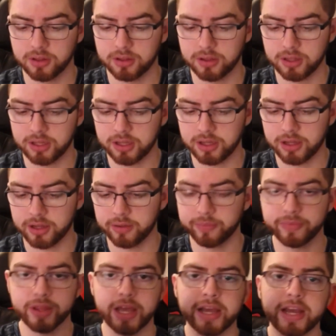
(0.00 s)

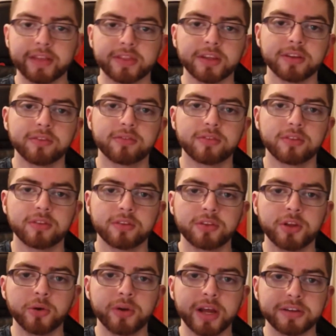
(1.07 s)
I got the
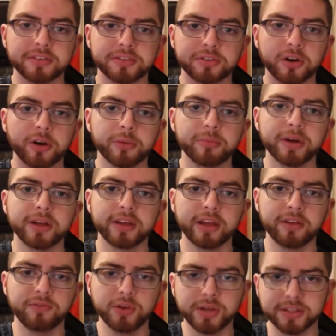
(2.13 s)
do not disturb, but
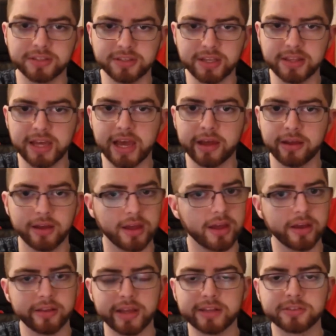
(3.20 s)
if you can see that,
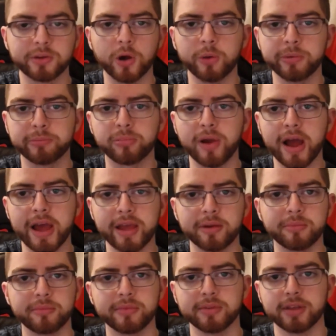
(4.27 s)
that's Kobe Bryant,
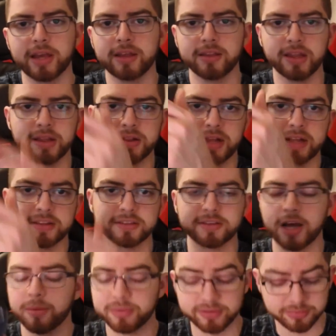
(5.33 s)
and then at the
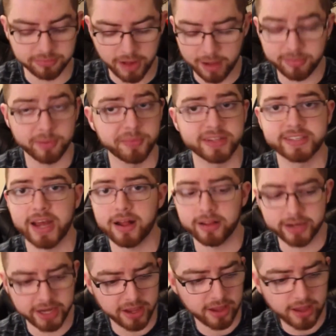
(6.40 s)
top it's Mamba
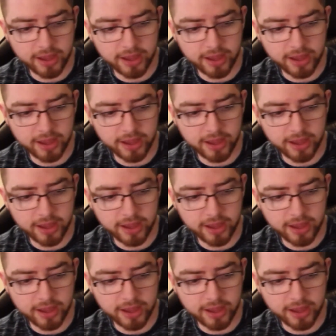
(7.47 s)
mentality.